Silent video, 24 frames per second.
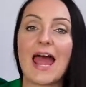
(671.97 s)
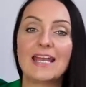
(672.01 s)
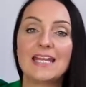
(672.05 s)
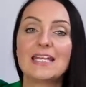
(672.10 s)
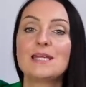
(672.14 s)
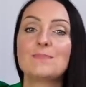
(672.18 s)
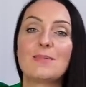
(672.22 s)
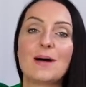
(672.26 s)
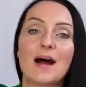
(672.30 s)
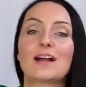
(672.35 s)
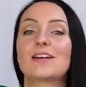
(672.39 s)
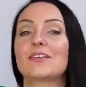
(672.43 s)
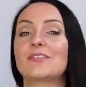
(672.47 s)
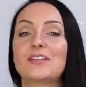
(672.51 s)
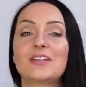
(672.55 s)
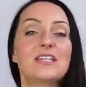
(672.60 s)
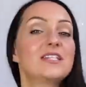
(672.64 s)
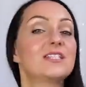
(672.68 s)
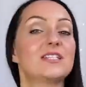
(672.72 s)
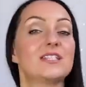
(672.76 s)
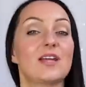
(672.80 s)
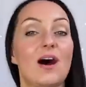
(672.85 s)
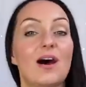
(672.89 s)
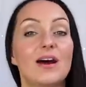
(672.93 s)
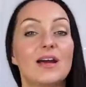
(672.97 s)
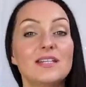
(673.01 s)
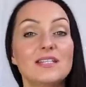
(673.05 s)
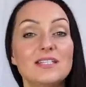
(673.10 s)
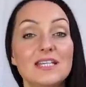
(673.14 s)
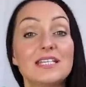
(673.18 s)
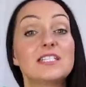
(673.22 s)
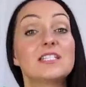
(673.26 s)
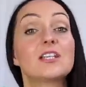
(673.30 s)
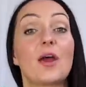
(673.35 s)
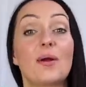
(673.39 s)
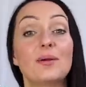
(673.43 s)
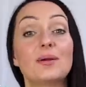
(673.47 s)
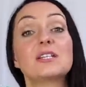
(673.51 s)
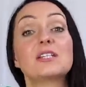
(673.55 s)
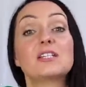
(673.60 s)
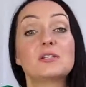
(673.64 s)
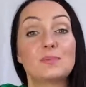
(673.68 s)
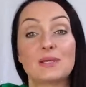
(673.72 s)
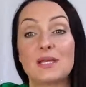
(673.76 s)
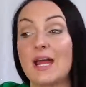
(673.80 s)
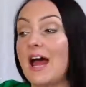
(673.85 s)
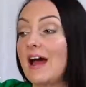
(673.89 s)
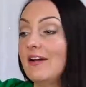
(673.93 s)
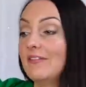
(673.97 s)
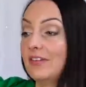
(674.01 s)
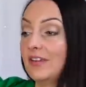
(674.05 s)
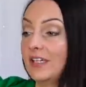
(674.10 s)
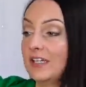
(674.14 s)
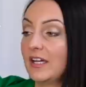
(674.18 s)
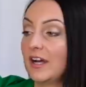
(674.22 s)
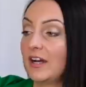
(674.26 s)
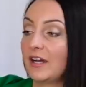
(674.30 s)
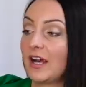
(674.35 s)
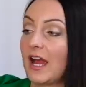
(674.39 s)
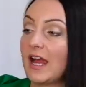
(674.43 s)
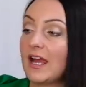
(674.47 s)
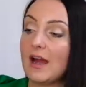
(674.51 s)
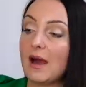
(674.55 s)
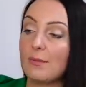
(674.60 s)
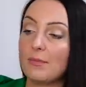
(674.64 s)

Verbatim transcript: Any bag of this size is going to be heavy, okay?